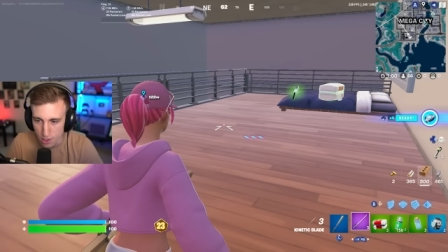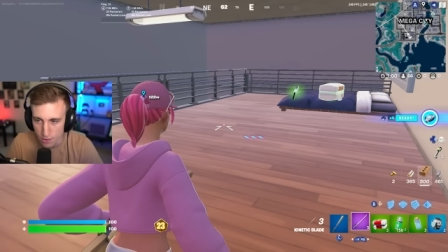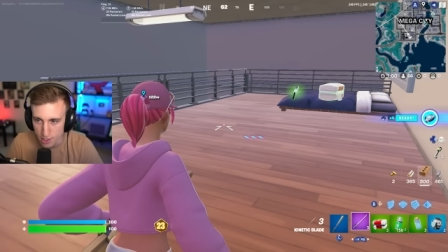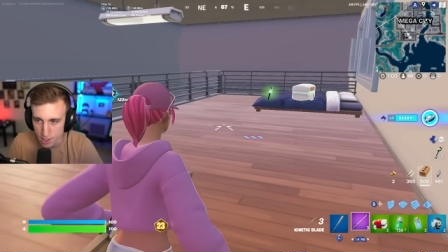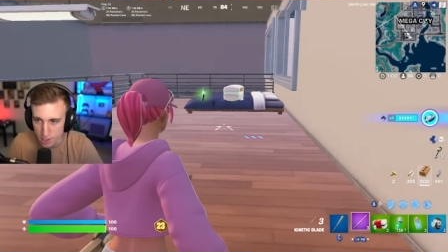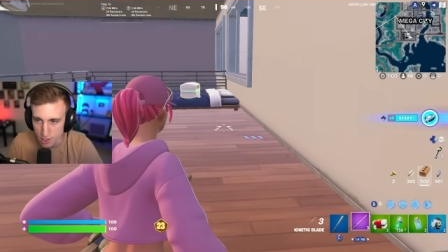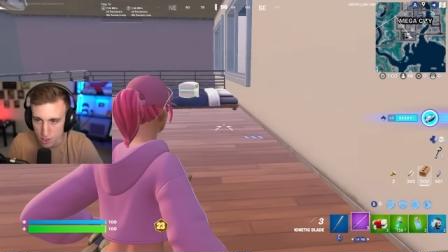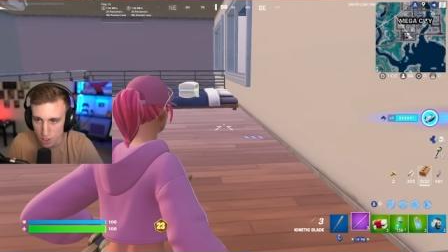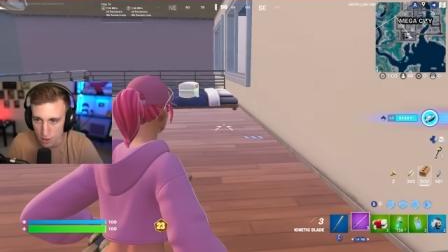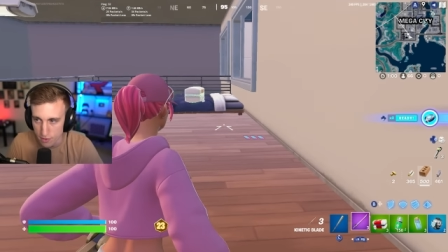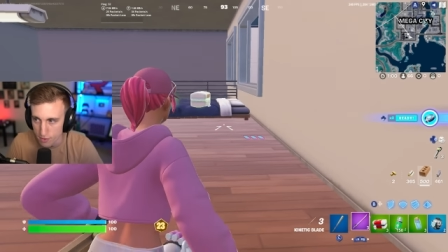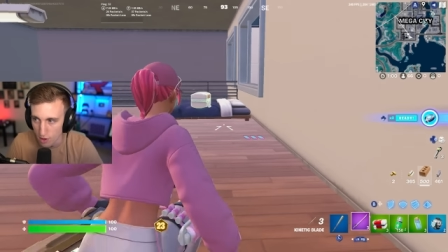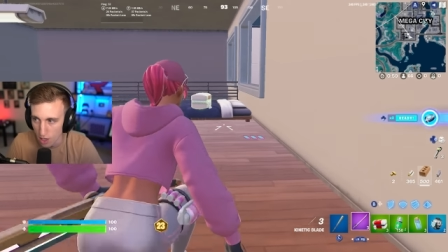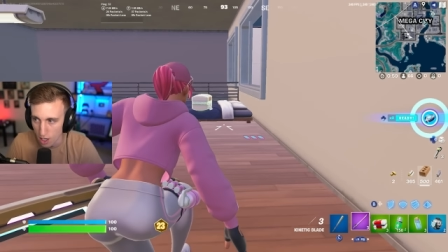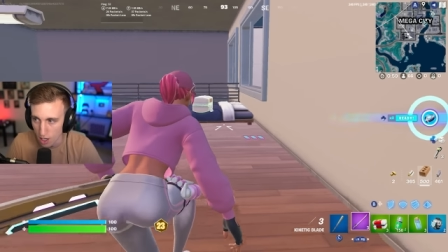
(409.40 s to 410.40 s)
going so
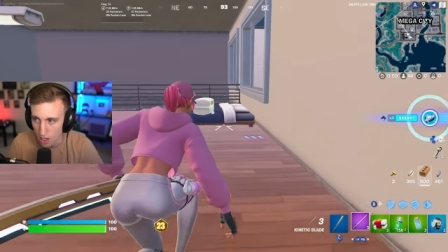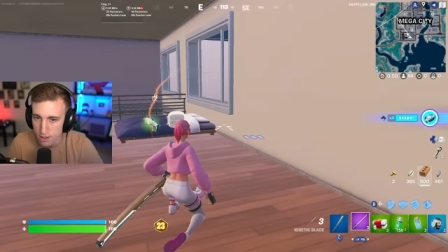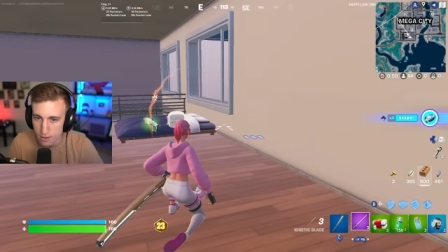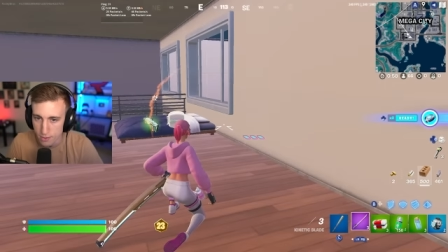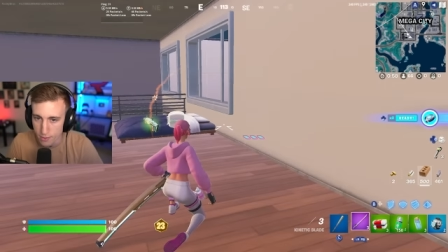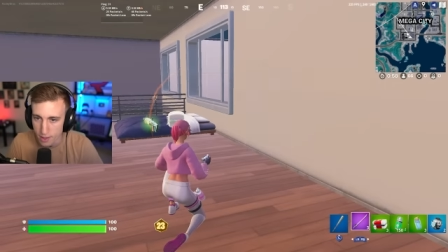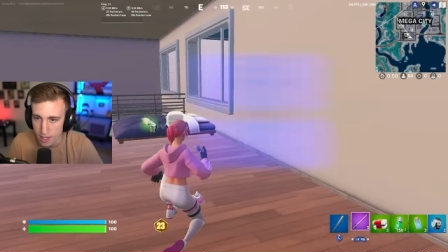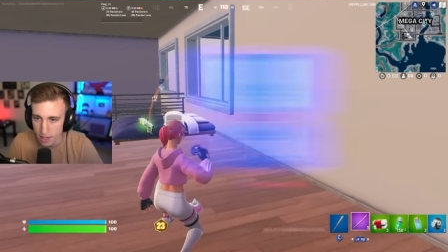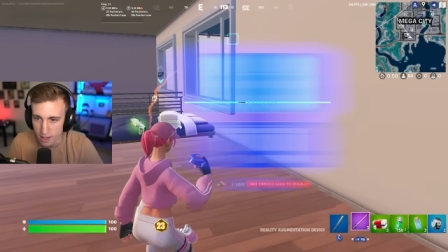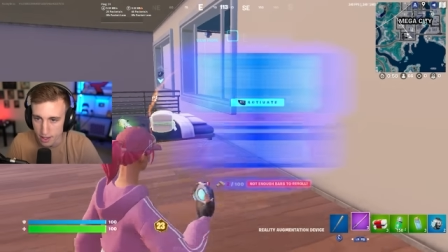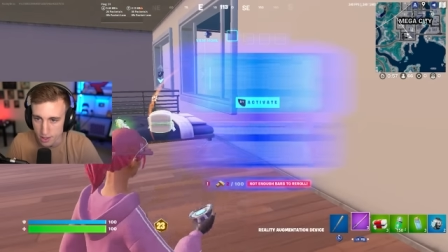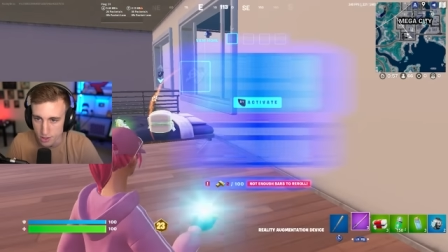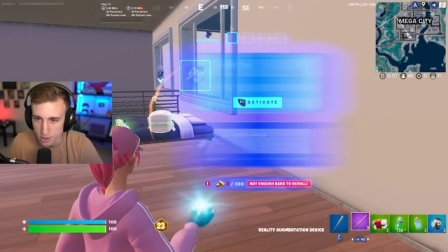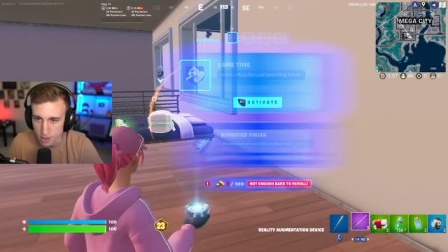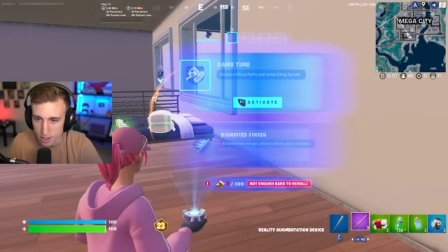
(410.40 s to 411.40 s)
far. We gotta
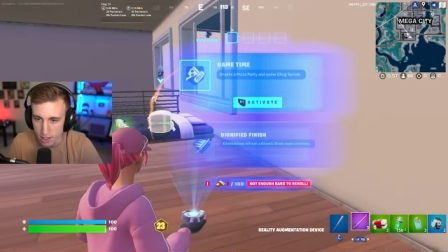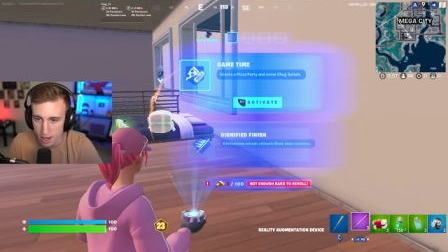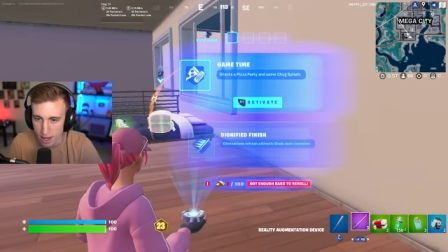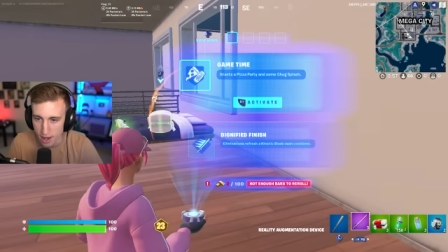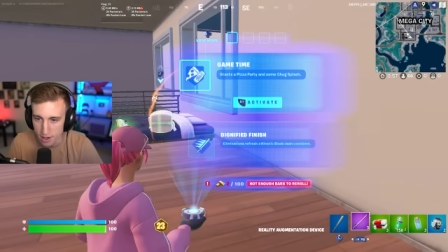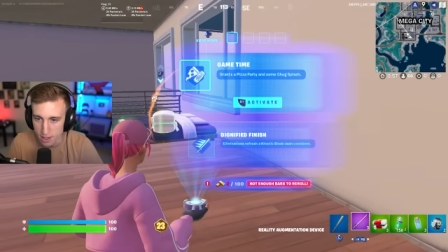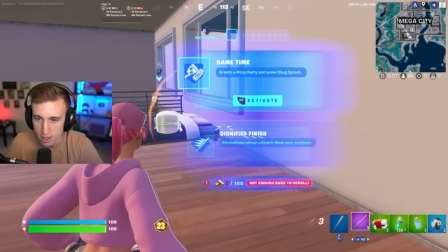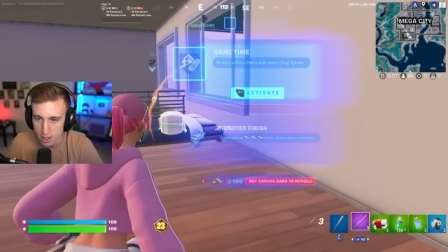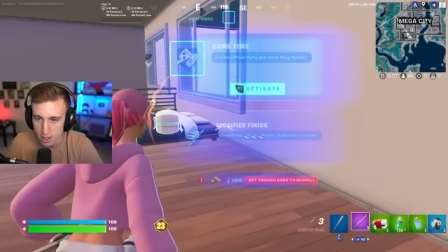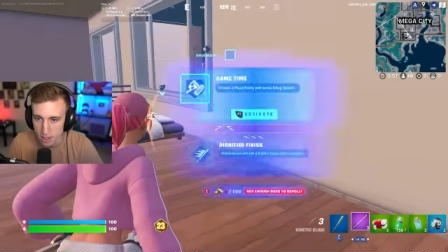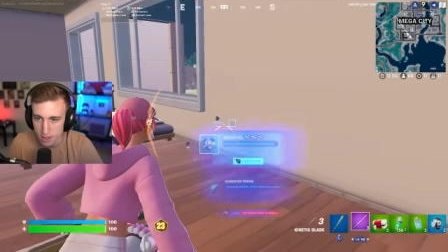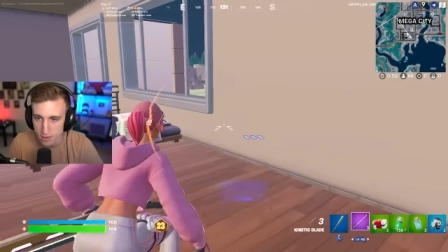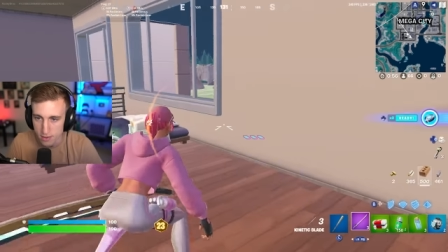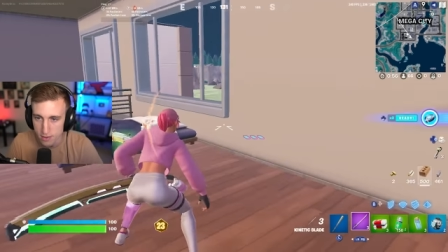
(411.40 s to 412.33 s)
like just get out of here.